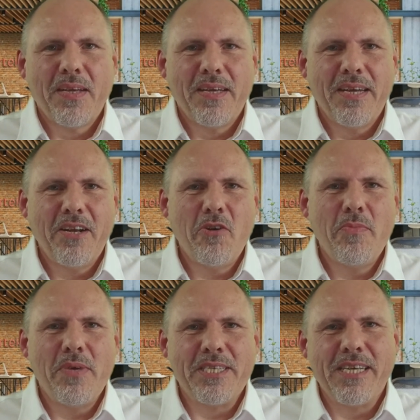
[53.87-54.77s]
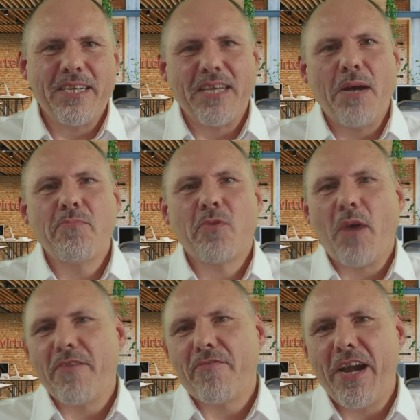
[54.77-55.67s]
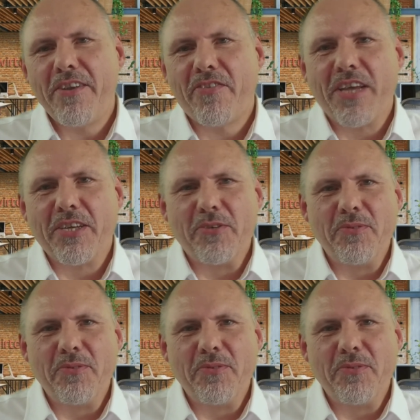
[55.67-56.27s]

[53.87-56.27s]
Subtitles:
Hello, Matthias. I'm quite fine, thank you.